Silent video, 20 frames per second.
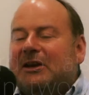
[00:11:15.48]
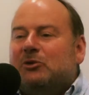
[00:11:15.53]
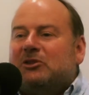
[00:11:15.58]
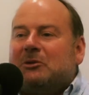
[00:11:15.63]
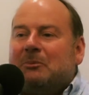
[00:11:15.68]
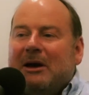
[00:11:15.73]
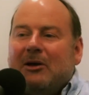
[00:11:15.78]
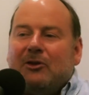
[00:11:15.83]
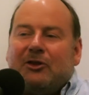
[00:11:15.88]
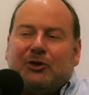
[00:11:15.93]
was
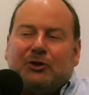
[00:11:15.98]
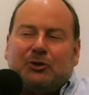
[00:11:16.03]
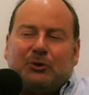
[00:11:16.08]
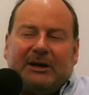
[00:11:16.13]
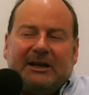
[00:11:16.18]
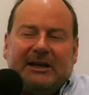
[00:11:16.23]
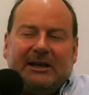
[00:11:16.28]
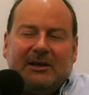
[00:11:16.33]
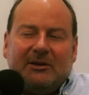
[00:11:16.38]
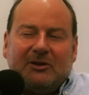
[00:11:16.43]
about
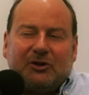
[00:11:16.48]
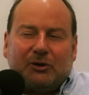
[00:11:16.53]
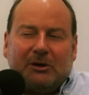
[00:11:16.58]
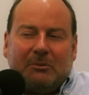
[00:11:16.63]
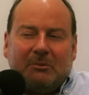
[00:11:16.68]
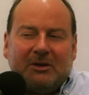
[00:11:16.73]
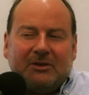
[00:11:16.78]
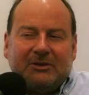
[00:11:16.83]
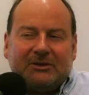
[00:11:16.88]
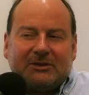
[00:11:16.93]
three
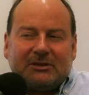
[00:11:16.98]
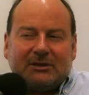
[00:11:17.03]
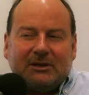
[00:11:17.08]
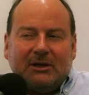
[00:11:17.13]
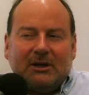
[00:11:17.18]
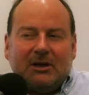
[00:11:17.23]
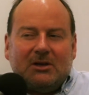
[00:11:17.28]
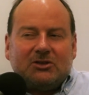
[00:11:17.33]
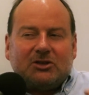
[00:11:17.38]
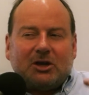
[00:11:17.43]
months.
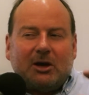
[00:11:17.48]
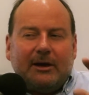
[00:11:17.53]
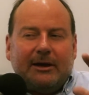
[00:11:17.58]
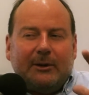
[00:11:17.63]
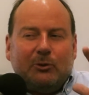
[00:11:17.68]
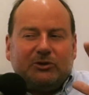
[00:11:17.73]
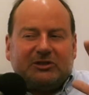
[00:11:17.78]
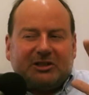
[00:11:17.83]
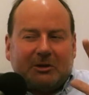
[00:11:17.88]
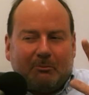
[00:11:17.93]
So it
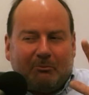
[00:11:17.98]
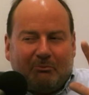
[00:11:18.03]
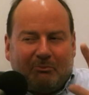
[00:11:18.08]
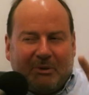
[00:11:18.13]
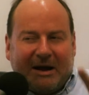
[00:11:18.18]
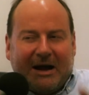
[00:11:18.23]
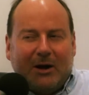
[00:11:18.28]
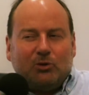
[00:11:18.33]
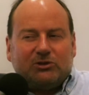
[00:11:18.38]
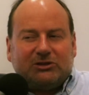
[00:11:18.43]
was
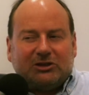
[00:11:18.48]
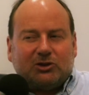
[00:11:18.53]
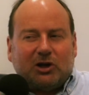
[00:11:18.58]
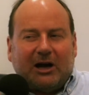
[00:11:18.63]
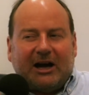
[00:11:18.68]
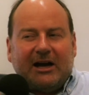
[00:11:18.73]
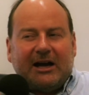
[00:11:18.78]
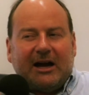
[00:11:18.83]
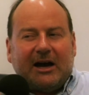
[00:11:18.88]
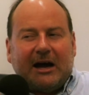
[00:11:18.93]
about,
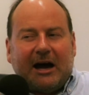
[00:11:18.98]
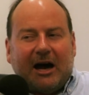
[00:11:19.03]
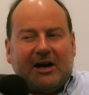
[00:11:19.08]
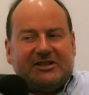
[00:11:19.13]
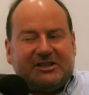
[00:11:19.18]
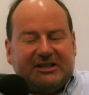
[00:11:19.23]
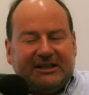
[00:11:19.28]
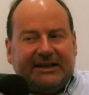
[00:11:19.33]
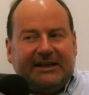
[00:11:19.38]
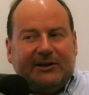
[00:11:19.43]

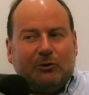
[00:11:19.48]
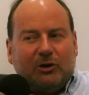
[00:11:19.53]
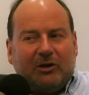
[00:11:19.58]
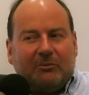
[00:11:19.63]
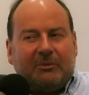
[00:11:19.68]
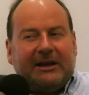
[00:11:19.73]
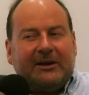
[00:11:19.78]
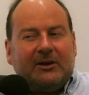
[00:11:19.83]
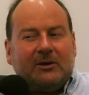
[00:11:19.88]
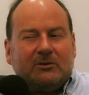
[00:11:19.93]
ideally it would
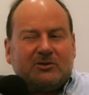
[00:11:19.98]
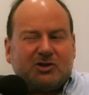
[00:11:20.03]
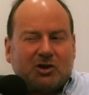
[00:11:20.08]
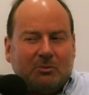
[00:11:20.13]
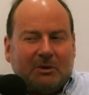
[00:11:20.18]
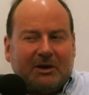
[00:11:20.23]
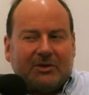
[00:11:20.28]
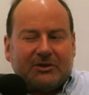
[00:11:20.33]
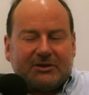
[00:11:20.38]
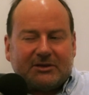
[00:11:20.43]
have been 2
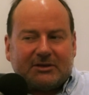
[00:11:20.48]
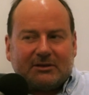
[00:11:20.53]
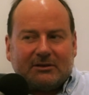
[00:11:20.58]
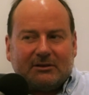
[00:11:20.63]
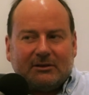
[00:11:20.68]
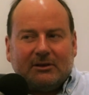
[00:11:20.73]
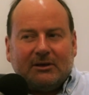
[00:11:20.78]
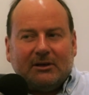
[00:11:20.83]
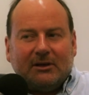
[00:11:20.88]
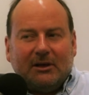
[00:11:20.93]
months.
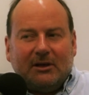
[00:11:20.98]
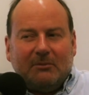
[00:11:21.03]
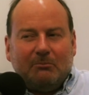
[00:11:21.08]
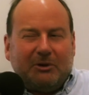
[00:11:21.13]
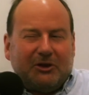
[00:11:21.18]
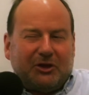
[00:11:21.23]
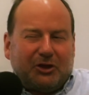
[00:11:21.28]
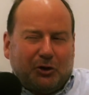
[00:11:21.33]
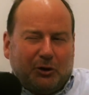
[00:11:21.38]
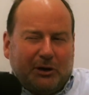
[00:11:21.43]

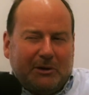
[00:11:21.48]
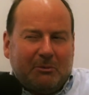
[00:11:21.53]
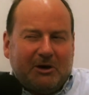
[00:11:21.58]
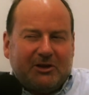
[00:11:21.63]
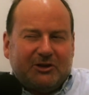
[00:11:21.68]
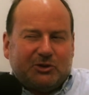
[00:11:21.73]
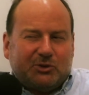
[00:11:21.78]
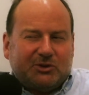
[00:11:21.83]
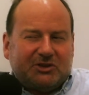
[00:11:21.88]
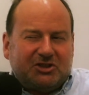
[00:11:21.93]
But 3
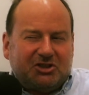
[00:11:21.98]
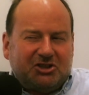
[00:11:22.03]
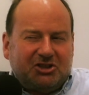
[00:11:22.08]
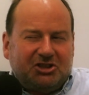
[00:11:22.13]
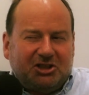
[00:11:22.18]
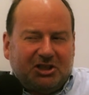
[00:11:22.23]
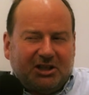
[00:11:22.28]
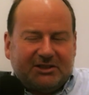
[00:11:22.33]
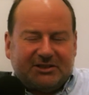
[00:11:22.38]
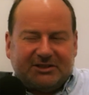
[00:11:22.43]
months was
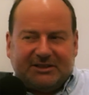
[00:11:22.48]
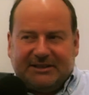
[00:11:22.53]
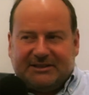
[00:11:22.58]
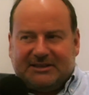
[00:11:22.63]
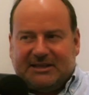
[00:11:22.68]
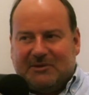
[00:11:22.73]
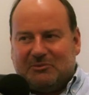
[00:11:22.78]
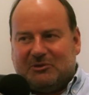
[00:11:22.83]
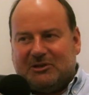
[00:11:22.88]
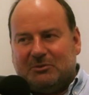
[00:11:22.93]
just
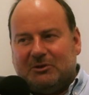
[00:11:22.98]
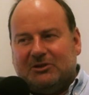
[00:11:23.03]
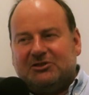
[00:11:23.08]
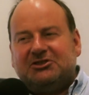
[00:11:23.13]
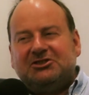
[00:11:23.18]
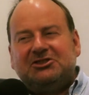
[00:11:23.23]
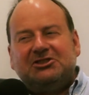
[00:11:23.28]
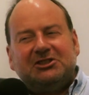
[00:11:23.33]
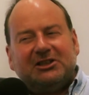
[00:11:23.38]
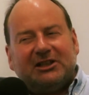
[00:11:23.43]
acceptable.
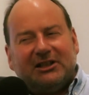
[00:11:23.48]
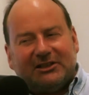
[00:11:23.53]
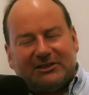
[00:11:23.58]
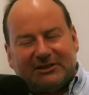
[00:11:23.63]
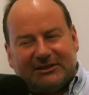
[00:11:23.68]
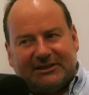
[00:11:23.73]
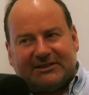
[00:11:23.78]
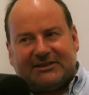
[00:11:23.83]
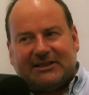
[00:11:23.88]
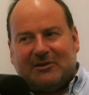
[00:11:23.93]

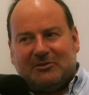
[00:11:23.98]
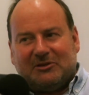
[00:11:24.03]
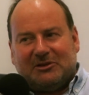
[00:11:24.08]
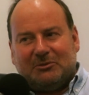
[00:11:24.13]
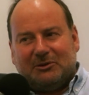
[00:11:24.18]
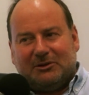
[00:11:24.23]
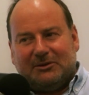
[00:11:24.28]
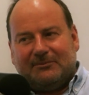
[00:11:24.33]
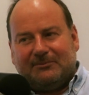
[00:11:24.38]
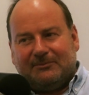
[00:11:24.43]
Just
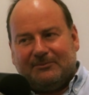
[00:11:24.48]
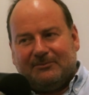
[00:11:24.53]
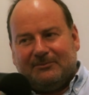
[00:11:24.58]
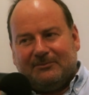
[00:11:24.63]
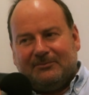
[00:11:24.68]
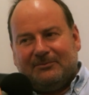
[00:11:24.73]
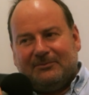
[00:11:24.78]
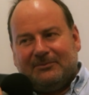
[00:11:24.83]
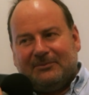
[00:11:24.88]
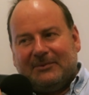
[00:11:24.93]
acceptable.
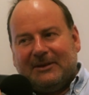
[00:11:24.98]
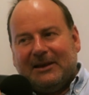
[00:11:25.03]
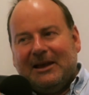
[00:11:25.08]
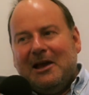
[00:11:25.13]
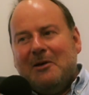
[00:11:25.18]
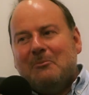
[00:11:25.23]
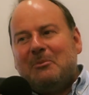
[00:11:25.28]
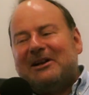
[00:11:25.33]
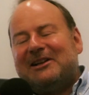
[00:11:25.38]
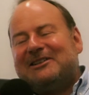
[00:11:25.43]

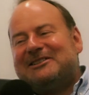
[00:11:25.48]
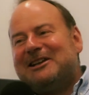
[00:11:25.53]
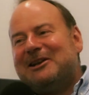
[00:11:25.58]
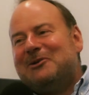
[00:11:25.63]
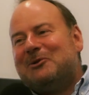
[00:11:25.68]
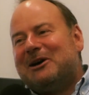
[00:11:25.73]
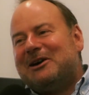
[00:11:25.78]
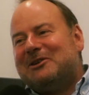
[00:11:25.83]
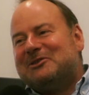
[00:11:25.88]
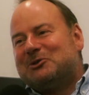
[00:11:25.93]
But I'll tell
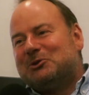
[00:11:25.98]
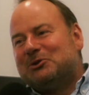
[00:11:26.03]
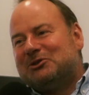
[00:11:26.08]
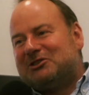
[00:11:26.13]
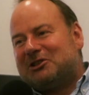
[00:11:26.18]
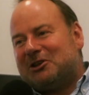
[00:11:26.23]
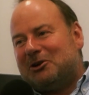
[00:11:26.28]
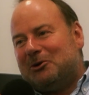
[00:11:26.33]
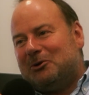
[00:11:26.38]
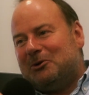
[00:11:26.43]
you what, I was
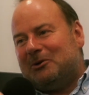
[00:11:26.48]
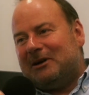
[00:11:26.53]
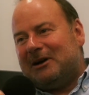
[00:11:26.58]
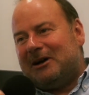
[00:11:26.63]
also